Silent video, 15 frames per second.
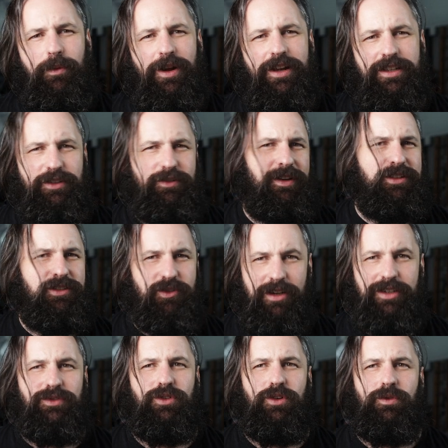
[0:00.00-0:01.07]
work is very
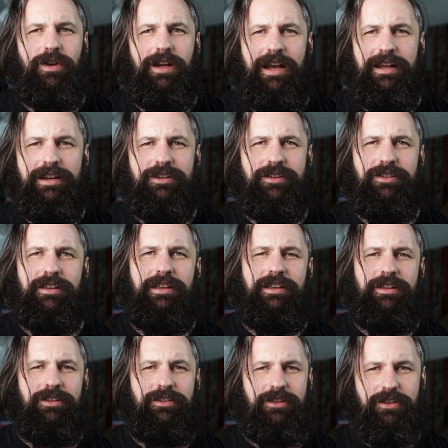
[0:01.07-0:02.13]
stressful, and
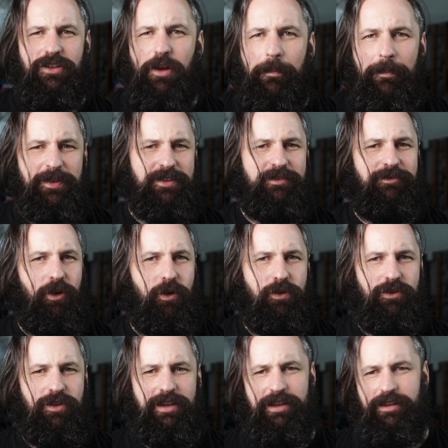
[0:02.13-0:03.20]
the numbers
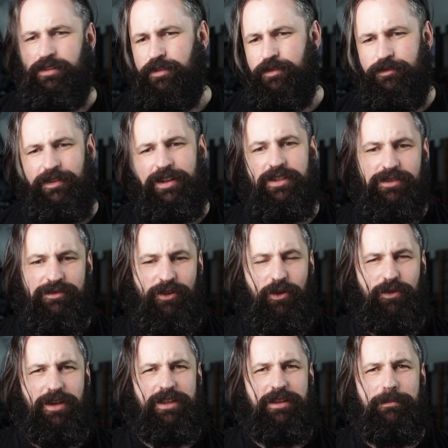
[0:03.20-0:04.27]
involved in it and the figures
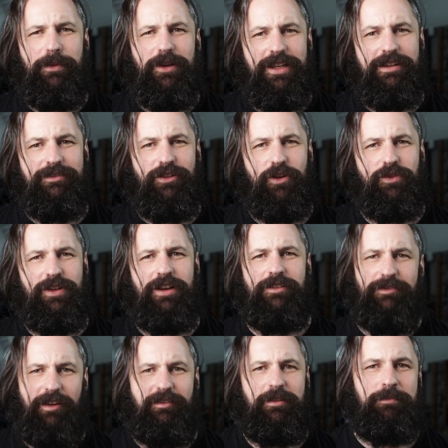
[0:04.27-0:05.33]
involved in it and the money involved in it are
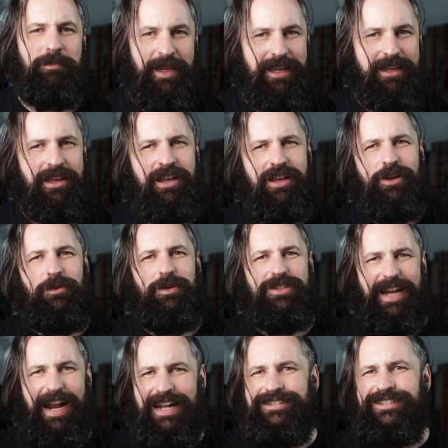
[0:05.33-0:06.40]
very big,
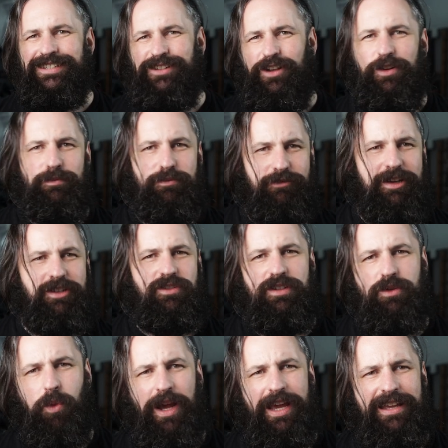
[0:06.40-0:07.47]
which adds its own pressure
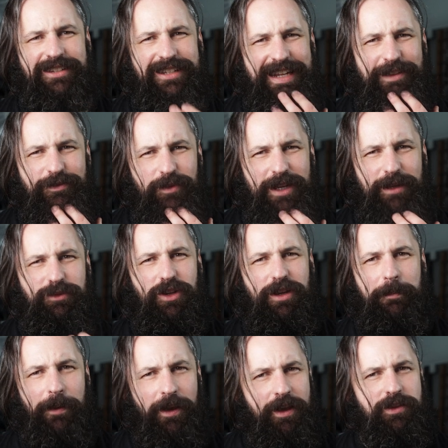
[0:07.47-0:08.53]
and weight. And even when I'm
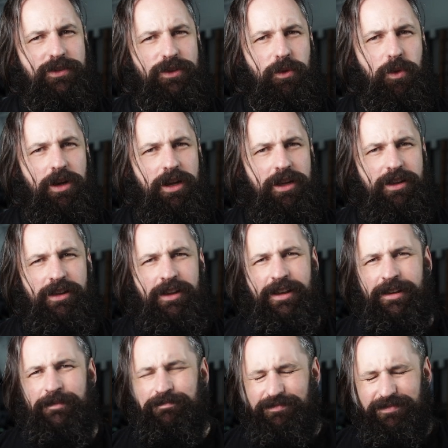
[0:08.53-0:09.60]
doing personal work,
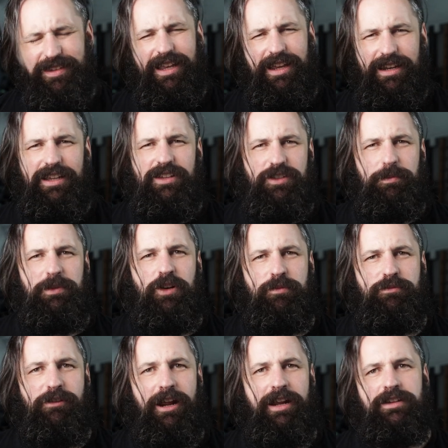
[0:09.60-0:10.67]
it needs to be
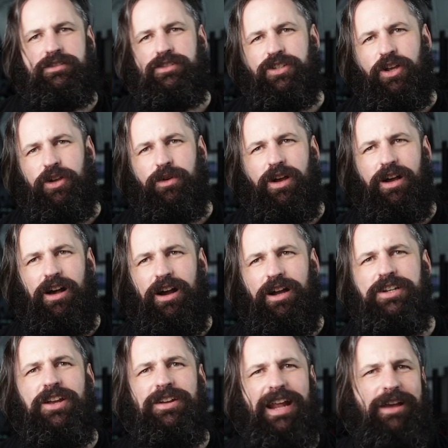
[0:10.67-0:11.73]
on brand. So I
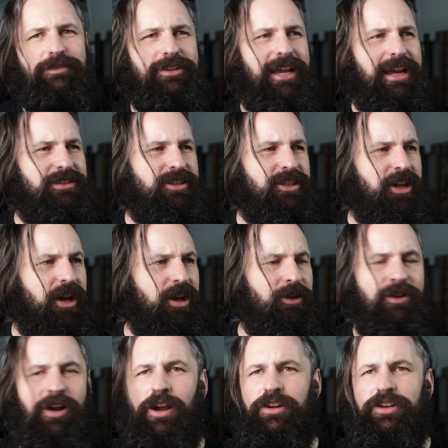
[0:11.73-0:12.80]
don't ever get to
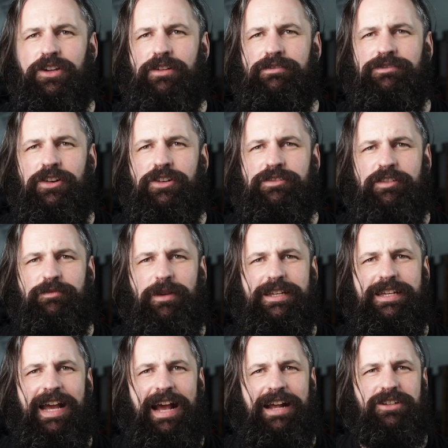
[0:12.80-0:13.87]
go, I'm going to go and photograph my
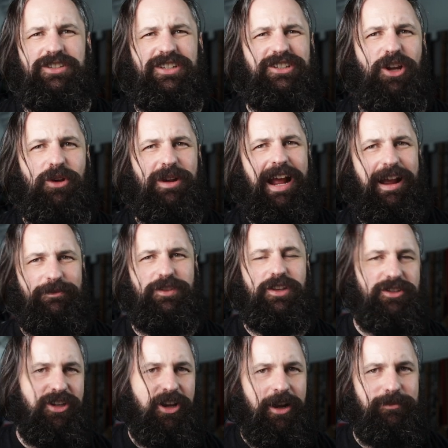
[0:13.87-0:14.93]
cat, because I don't have the
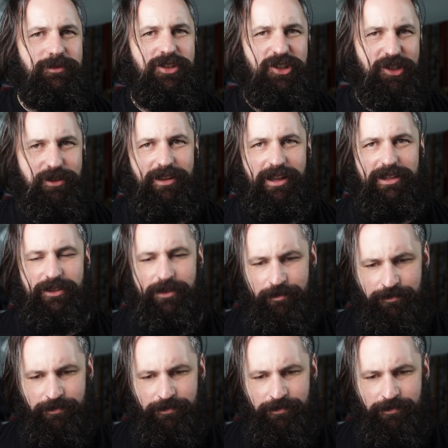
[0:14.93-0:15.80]
time to do that.